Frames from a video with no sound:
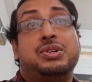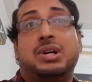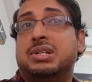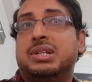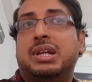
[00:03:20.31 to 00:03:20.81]

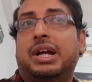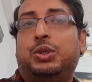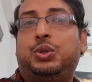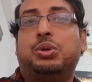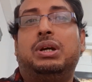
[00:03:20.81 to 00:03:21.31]
Doesn't
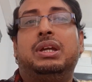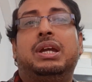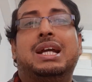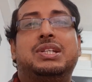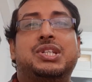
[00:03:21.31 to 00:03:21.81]
actually
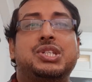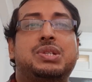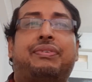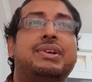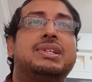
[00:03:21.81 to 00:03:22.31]

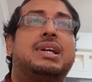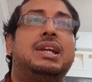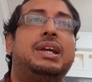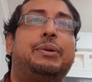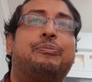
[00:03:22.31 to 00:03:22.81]
exist
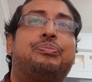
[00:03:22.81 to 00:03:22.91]
physically?